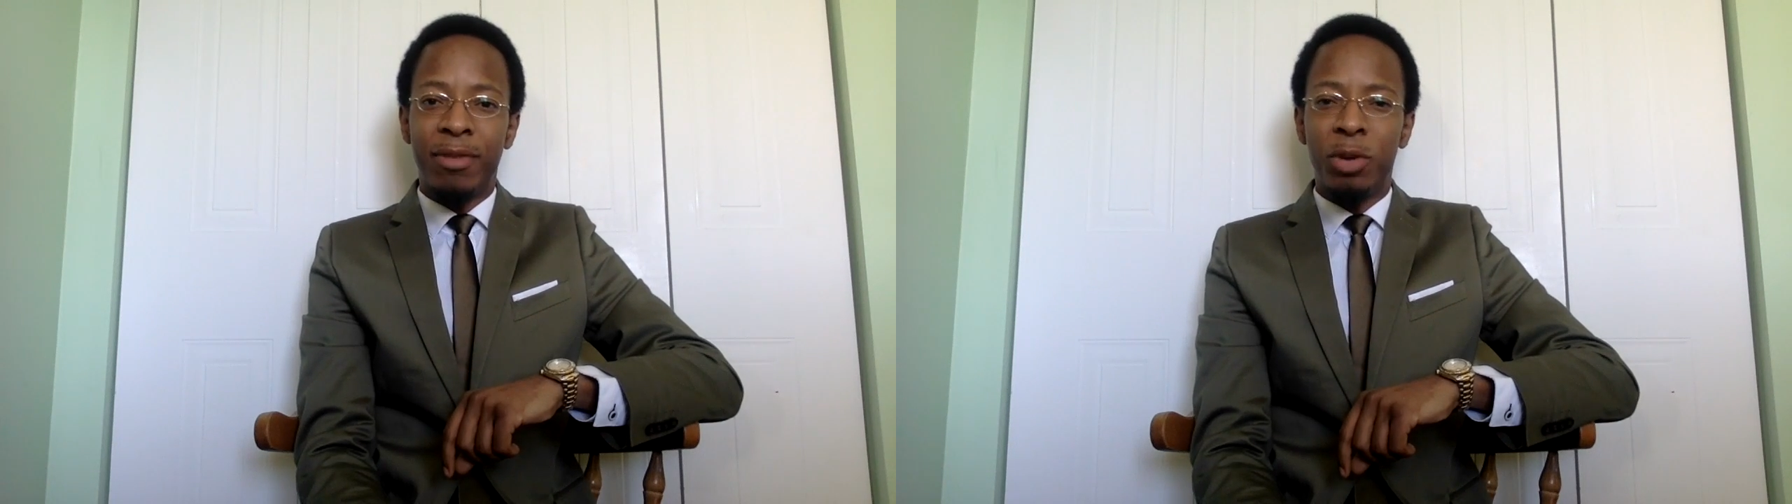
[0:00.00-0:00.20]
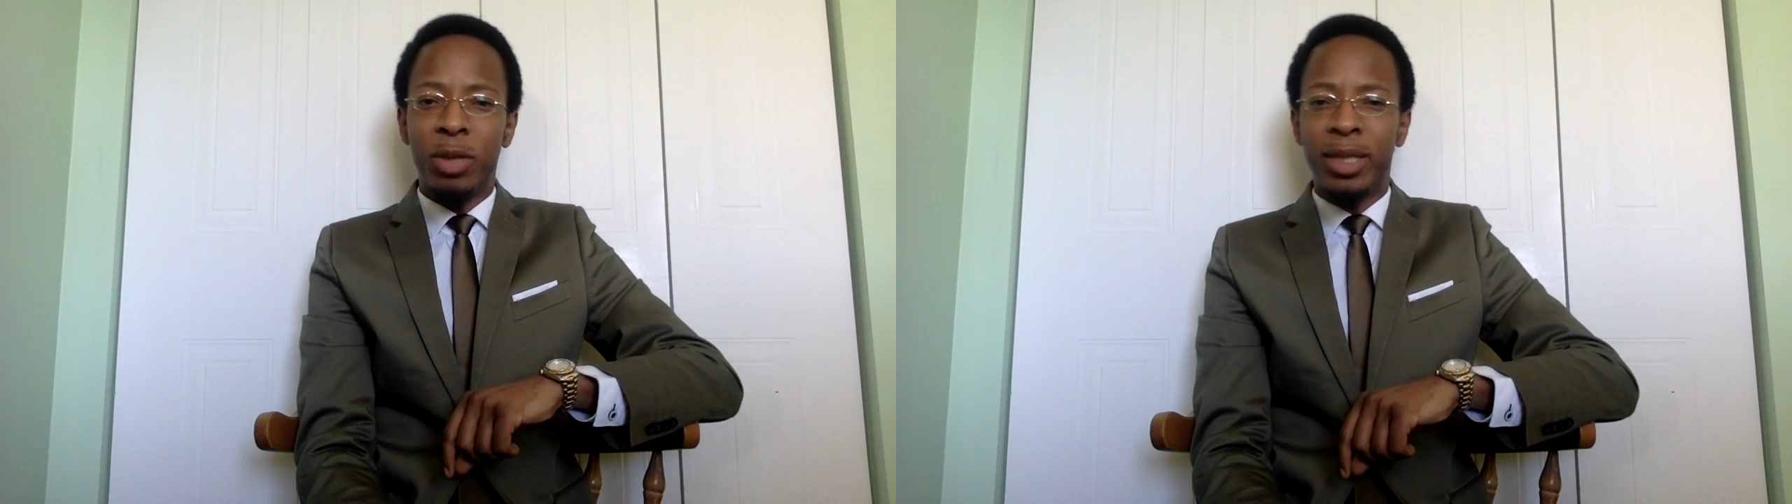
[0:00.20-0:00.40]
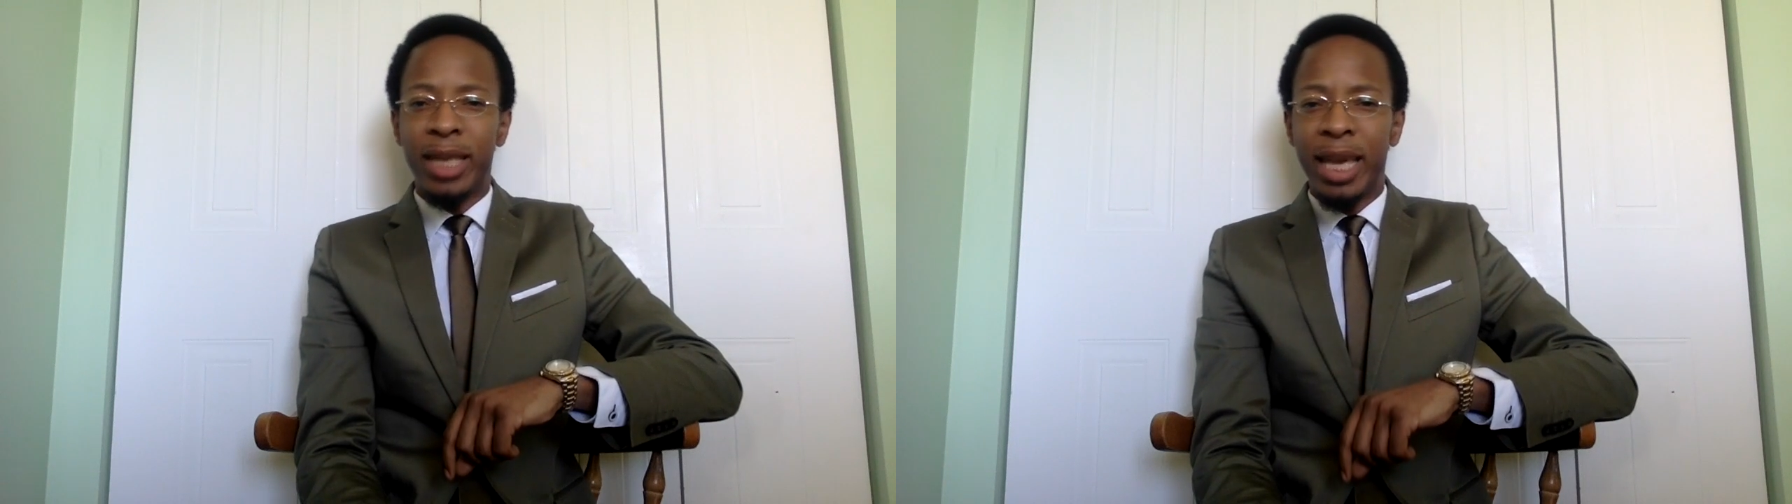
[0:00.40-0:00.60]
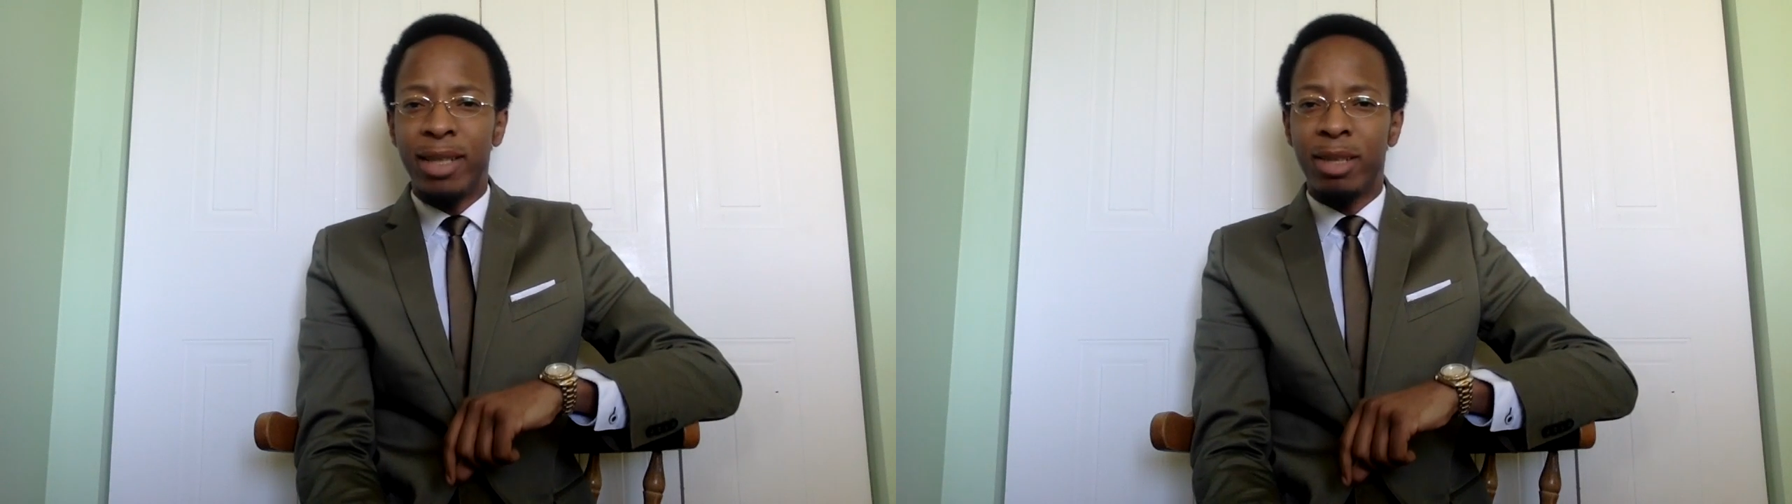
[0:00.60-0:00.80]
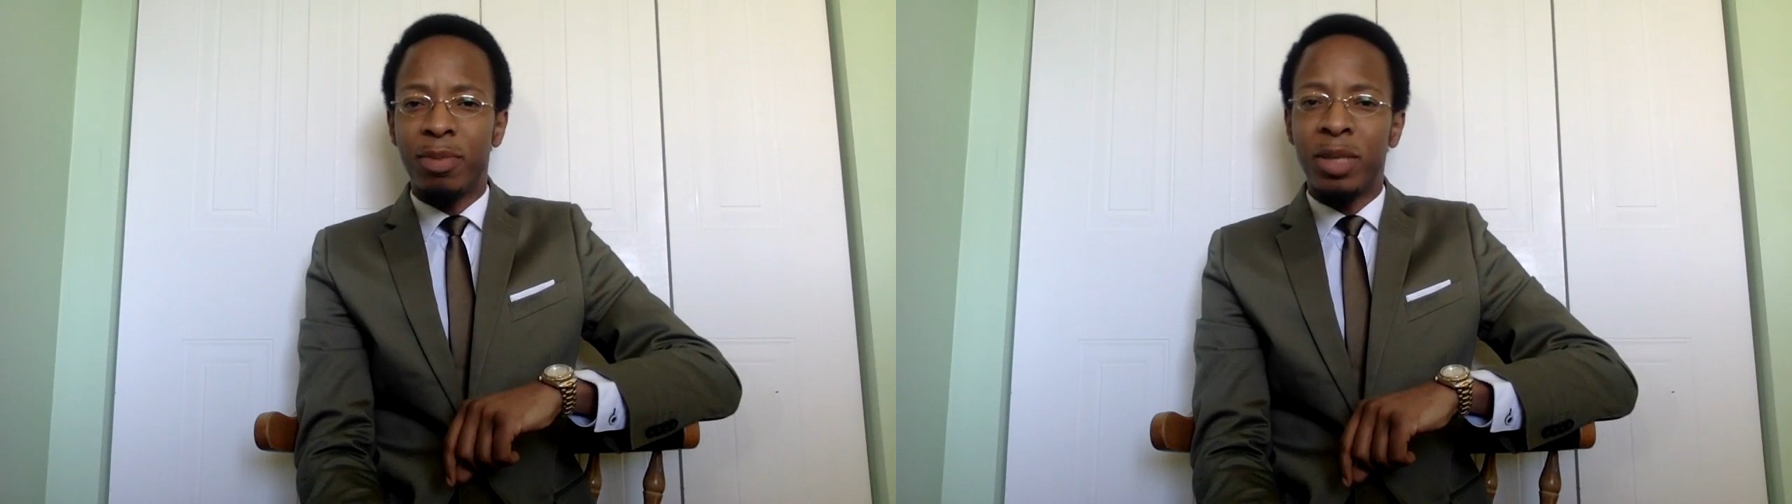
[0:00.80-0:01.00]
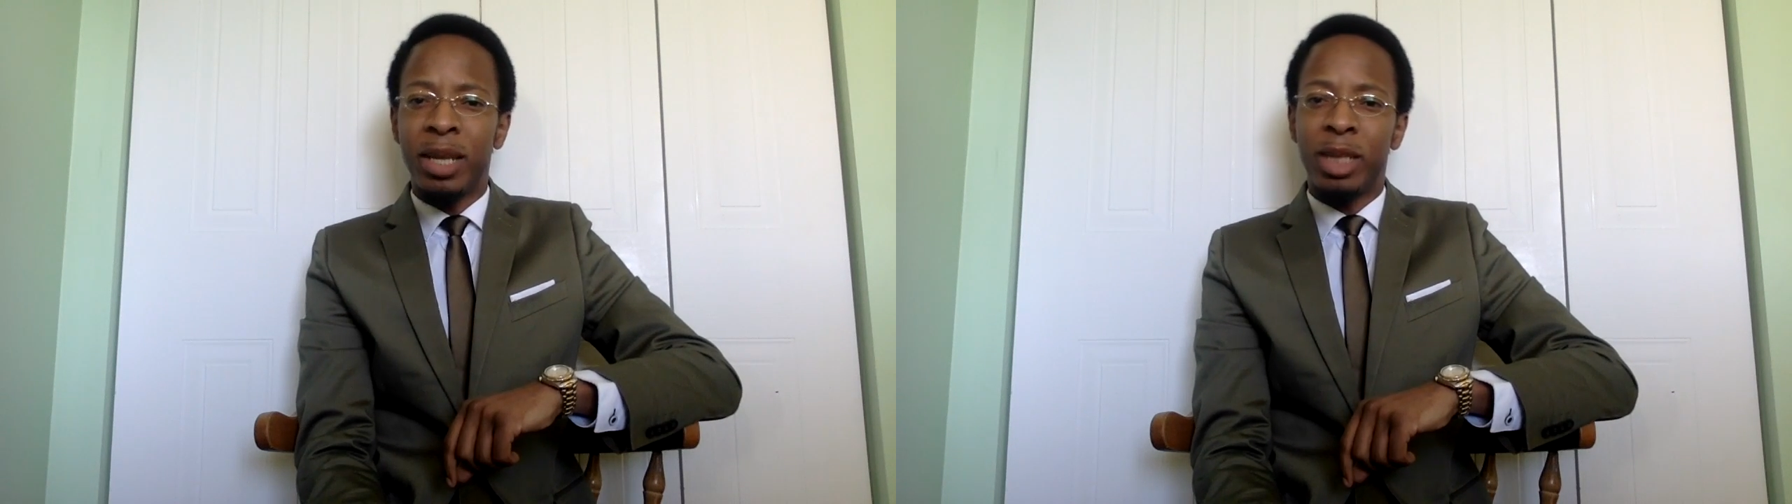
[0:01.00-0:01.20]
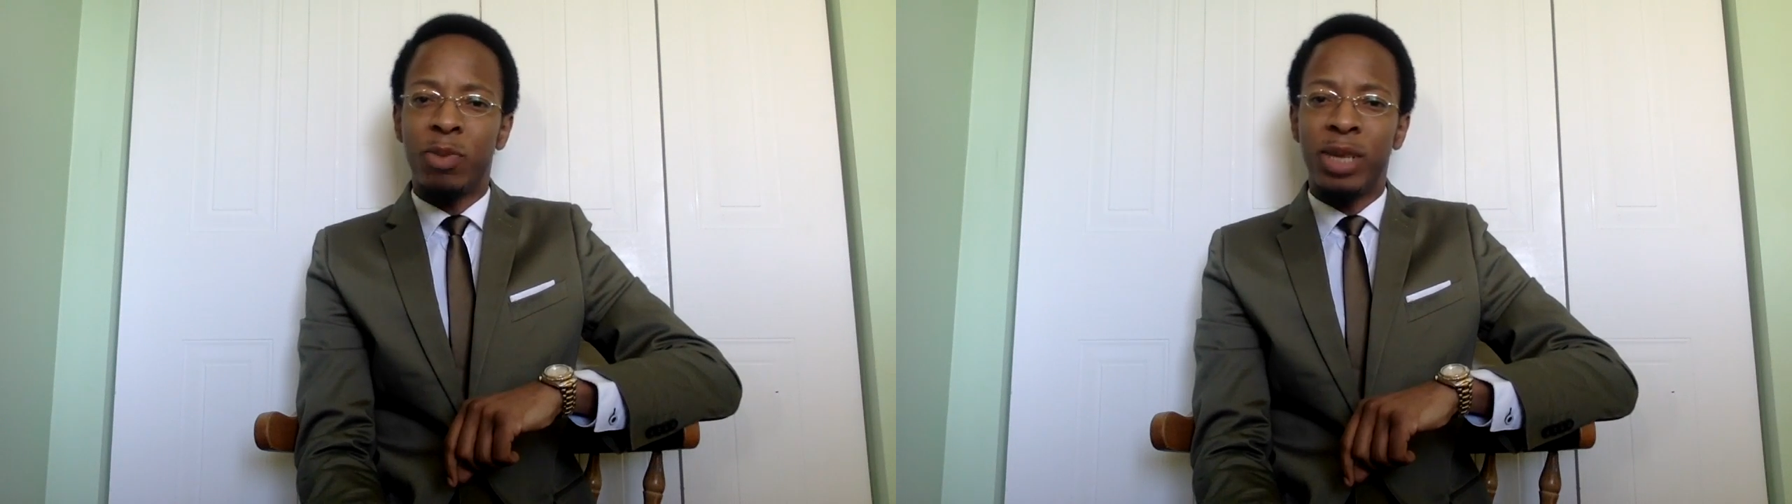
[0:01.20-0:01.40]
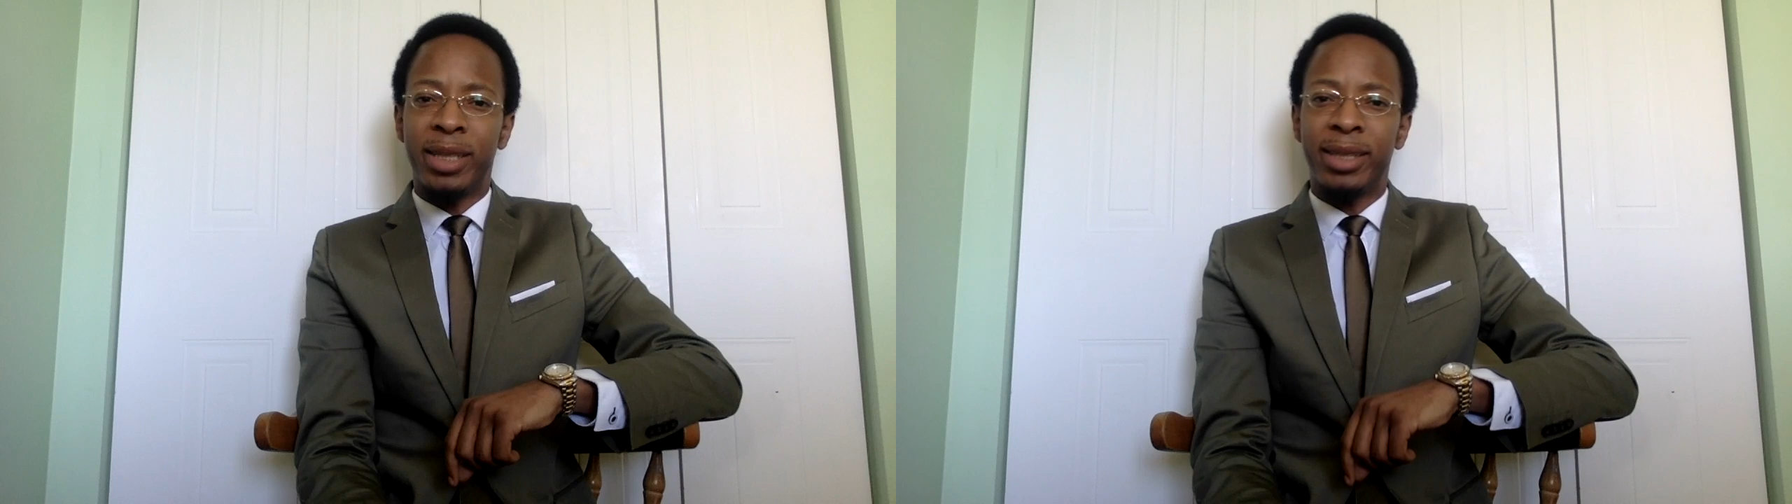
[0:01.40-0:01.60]
if you are saying something that
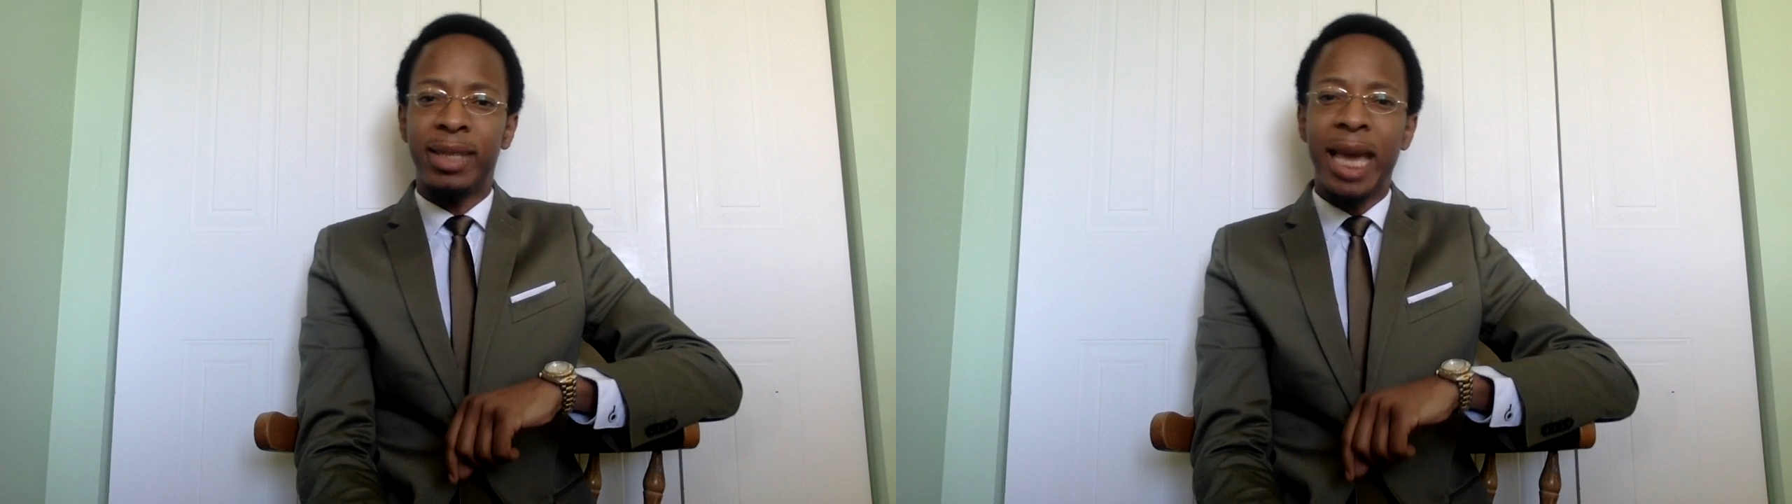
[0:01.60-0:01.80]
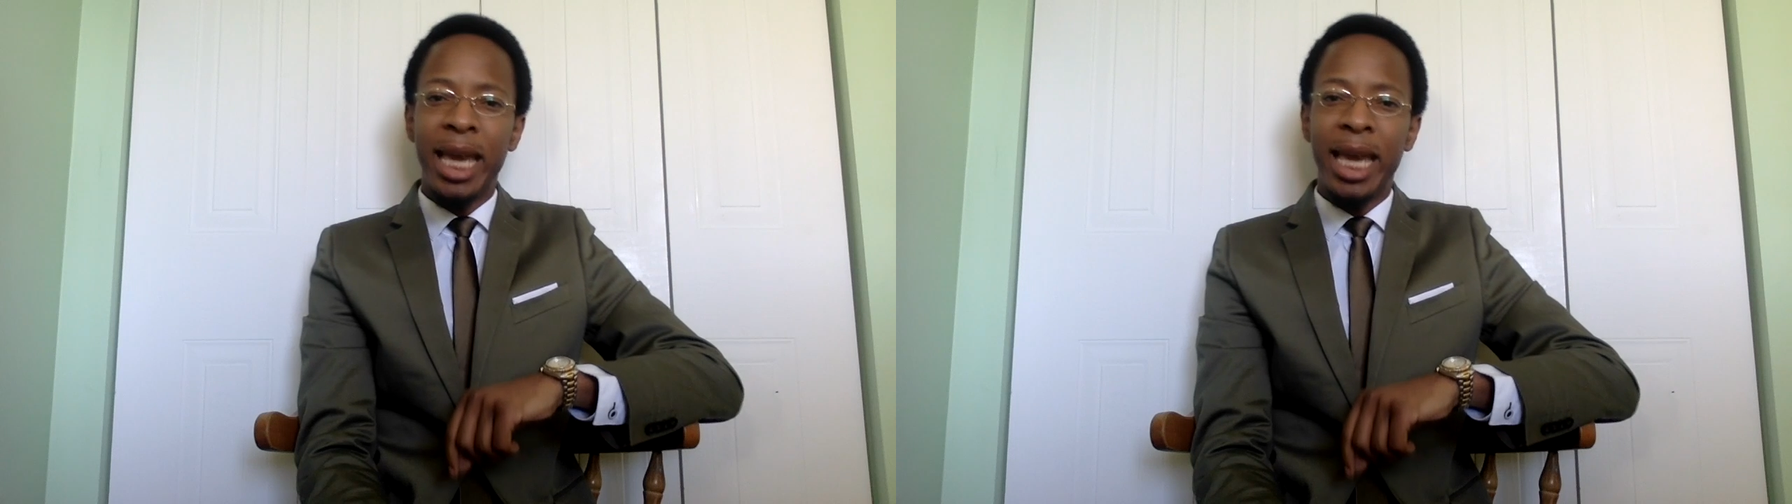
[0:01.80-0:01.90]
expresses